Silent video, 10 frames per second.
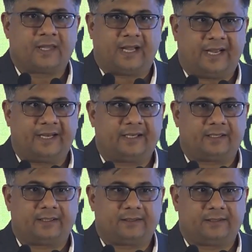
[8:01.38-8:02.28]
and
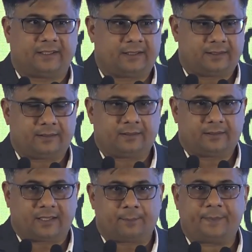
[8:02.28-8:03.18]
the
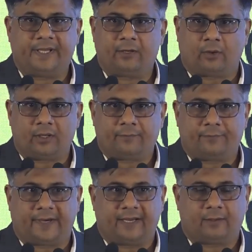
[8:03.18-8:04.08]
company called
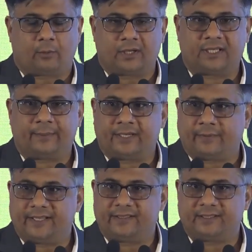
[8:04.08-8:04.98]
Quantum
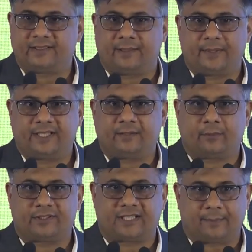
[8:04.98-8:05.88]
Advisors Limited
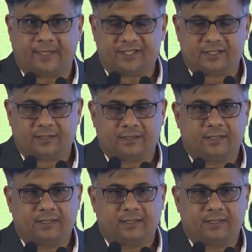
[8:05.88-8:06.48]
was established.